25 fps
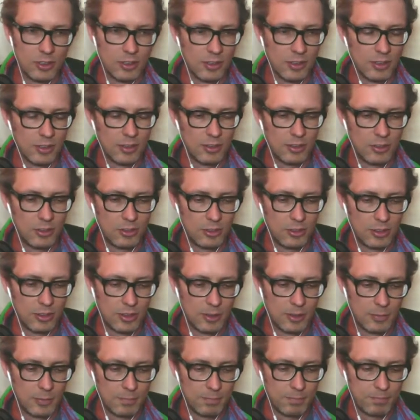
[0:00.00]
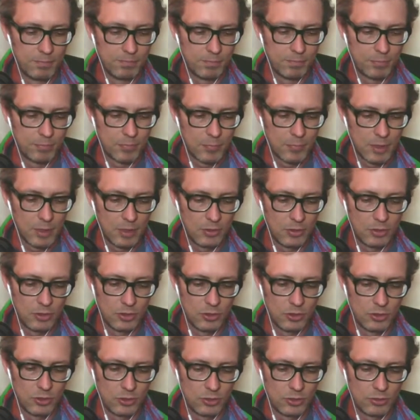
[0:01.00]
It's it's
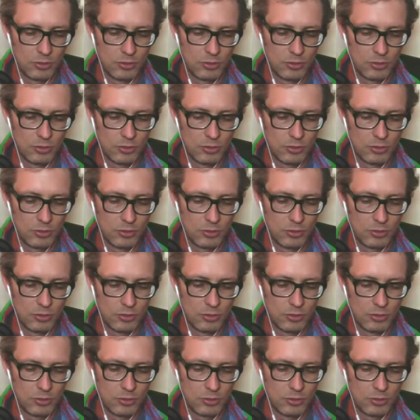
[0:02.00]
just